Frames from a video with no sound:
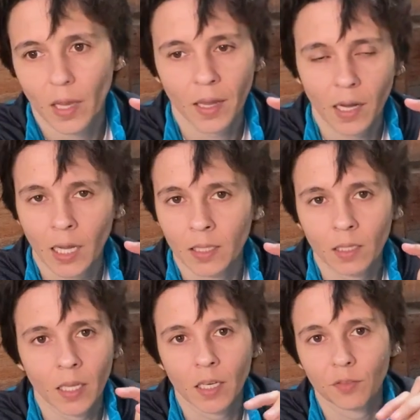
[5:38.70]
and kind
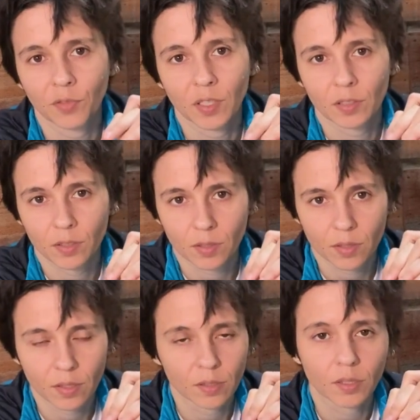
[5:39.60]
of letting
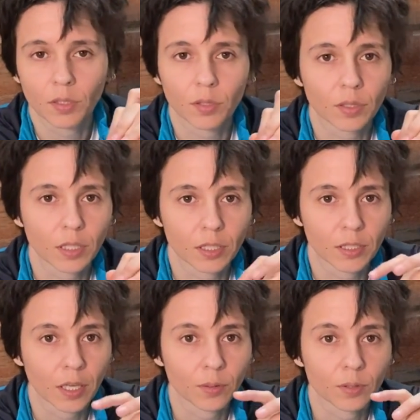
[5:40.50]
fears, insecurities,
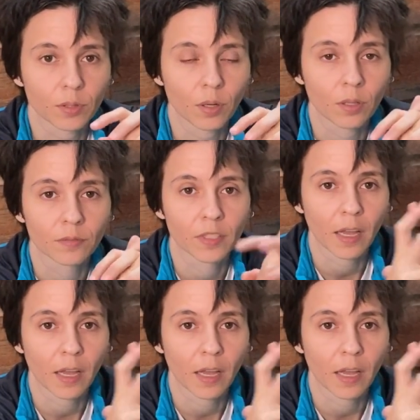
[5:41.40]
doubts, all of